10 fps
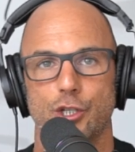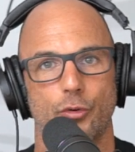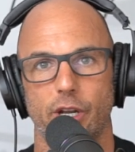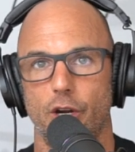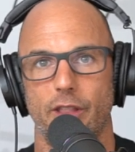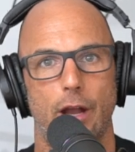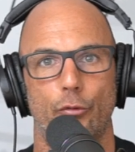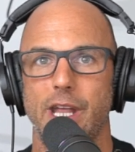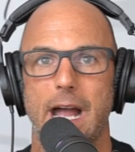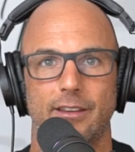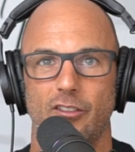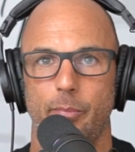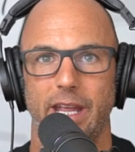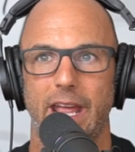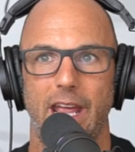trigger, that reactive
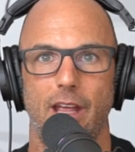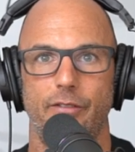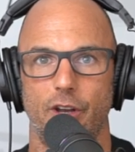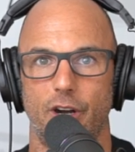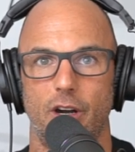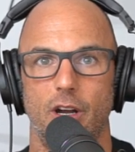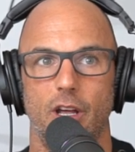behavior,